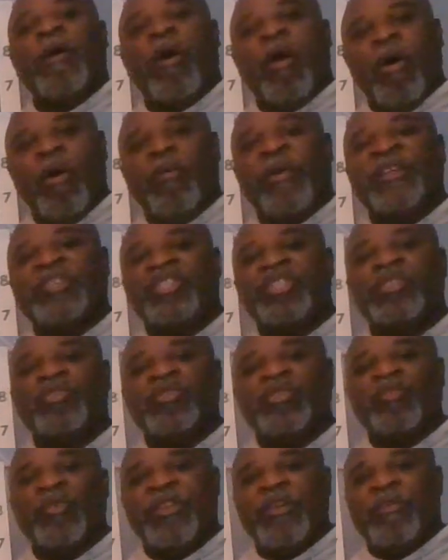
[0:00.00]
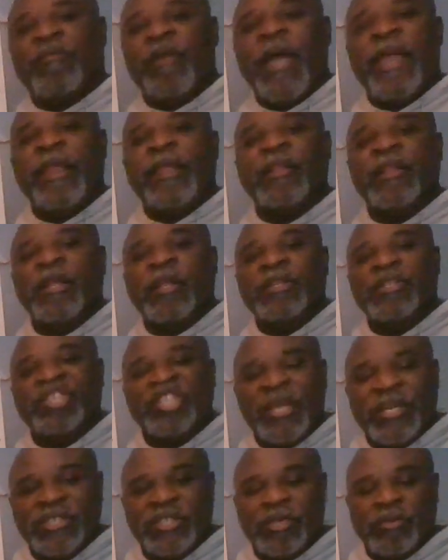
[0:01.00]
Always use, when you're writing
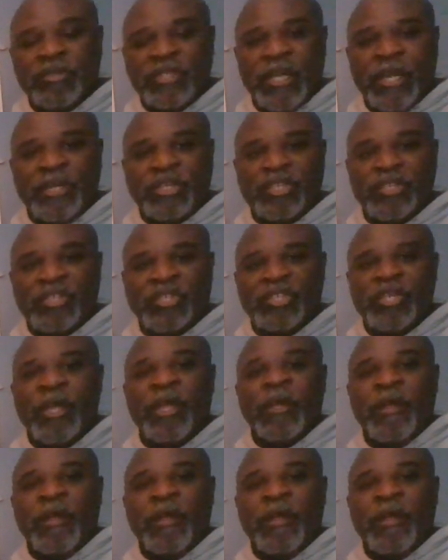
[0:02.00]
chess notations